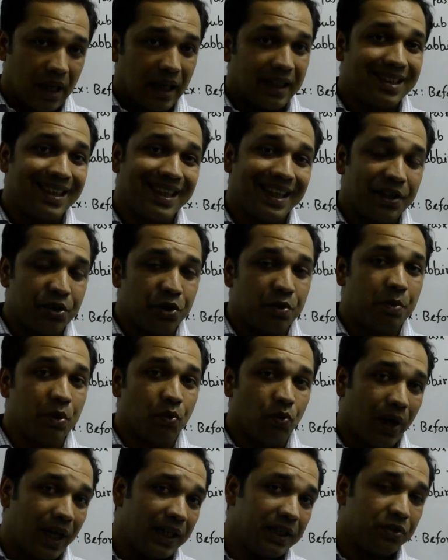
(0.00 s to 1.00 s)
I think it would be
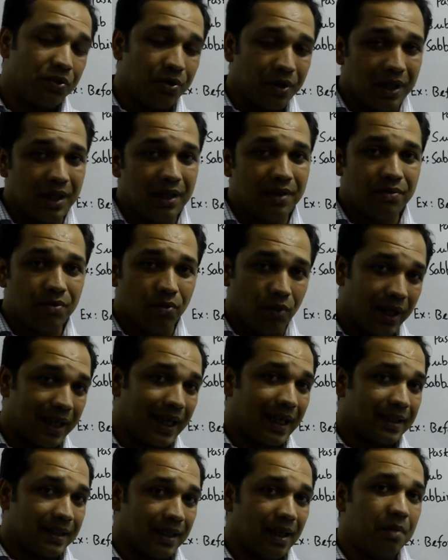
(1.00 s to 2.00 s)
wise to give one
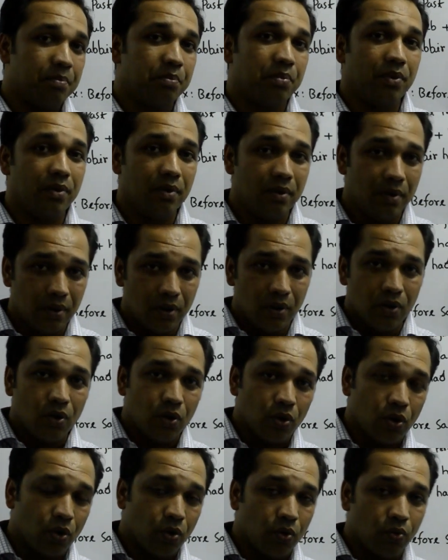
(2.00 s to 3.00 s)
example
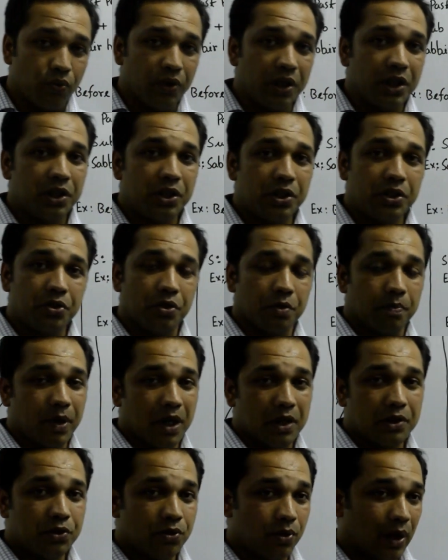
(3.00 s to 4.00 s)
who wish to
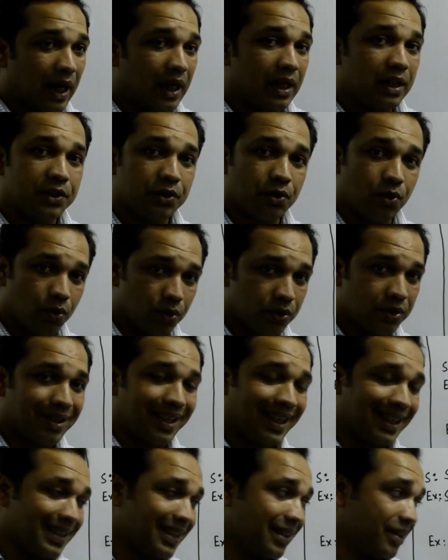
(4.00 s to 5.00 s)
pursue IELTS course
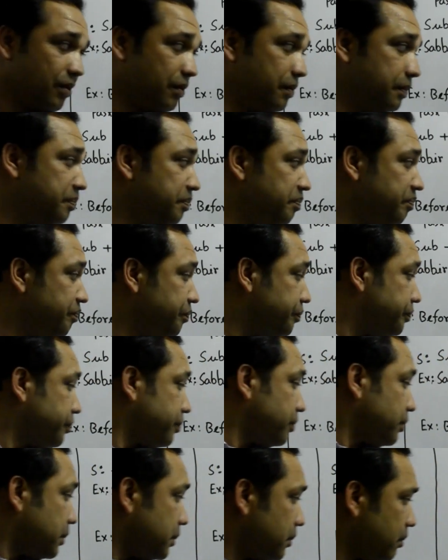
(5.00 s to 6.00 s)
later on.
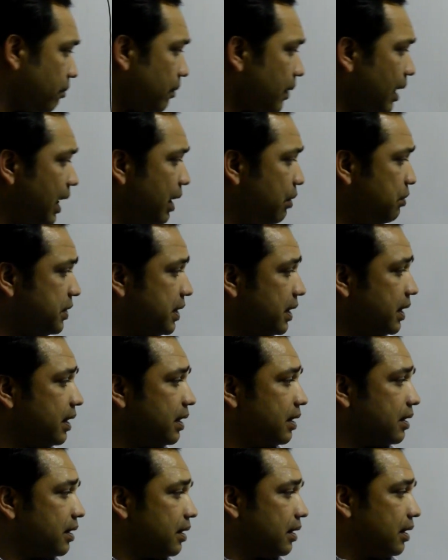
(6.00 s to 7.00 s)
You
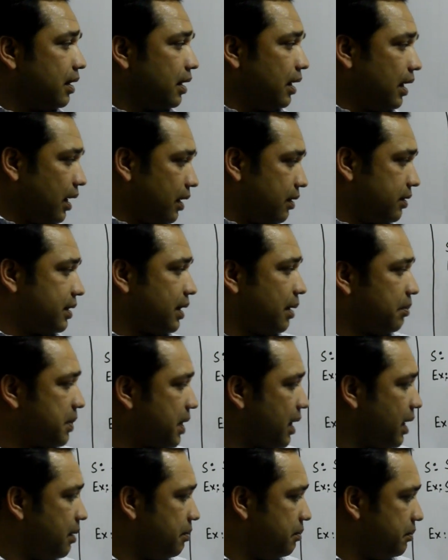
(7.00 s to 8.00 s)
see,
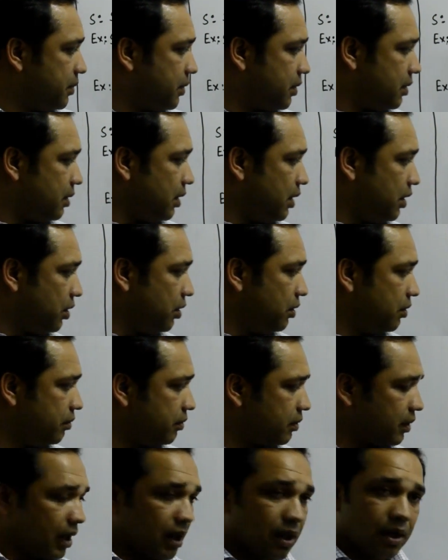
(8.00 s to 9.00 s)
sometimes
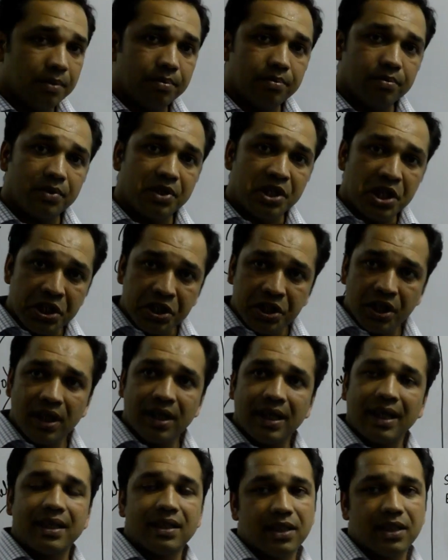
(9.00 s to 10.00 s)
the teacher
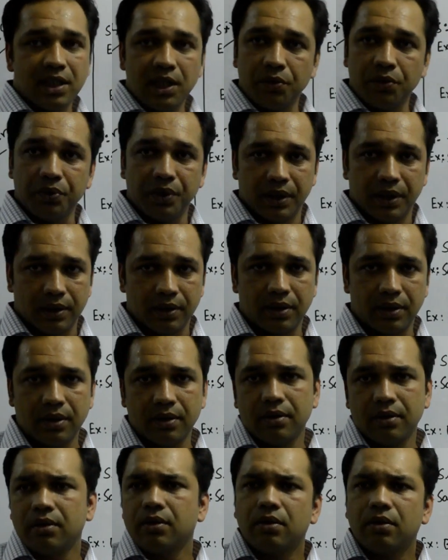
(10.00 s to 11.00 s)
and student,
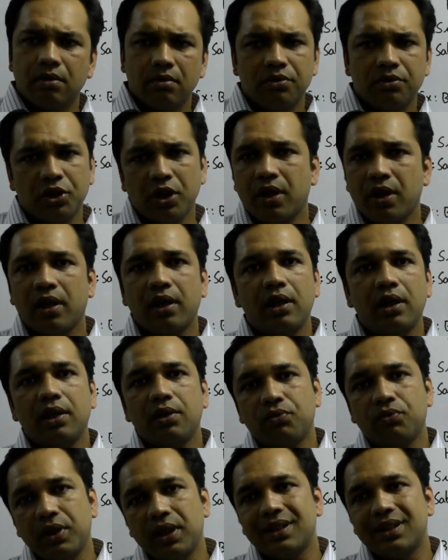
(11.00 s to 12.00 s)

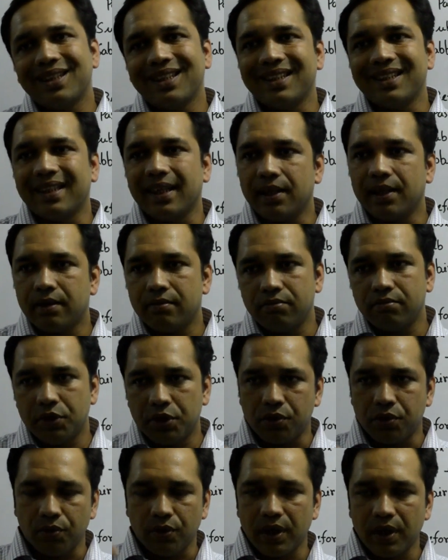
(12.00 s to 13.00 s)
generally we see that
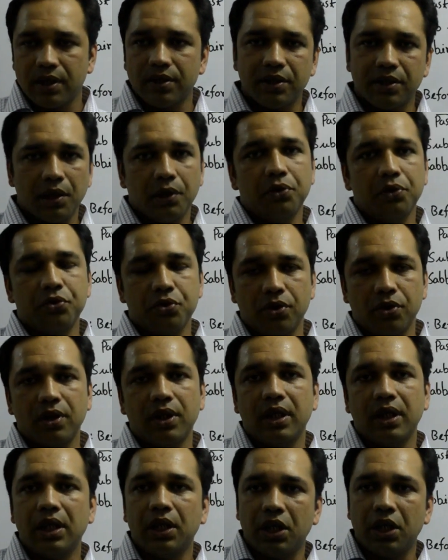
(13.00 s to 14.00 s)
students
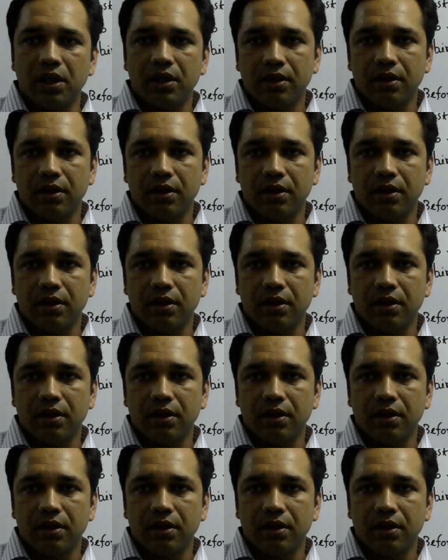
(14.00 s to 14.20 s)
usually